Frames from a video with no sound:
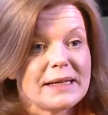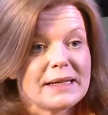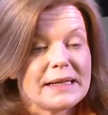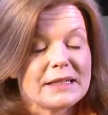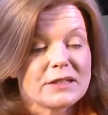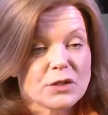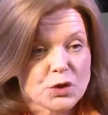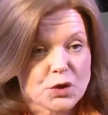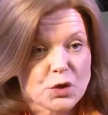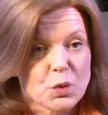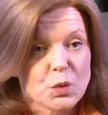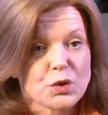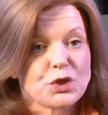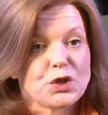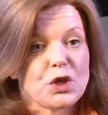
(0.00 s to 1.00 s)
is a
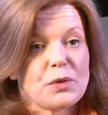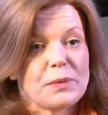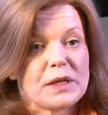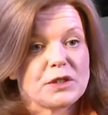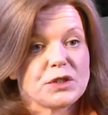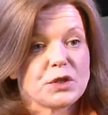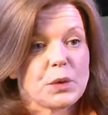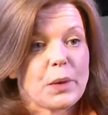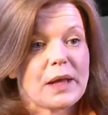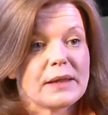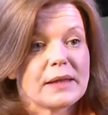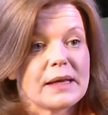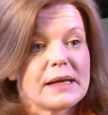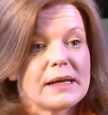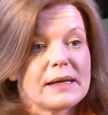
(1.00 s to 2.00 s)
short-term issue
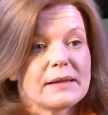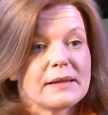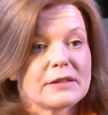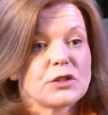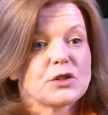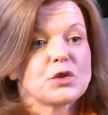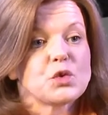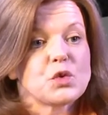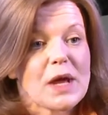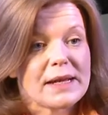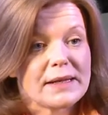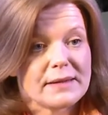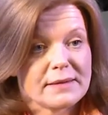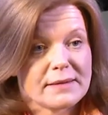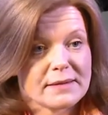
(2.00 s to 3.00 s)
and that a
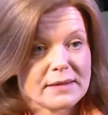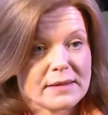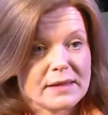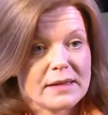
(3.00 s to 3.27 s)
trend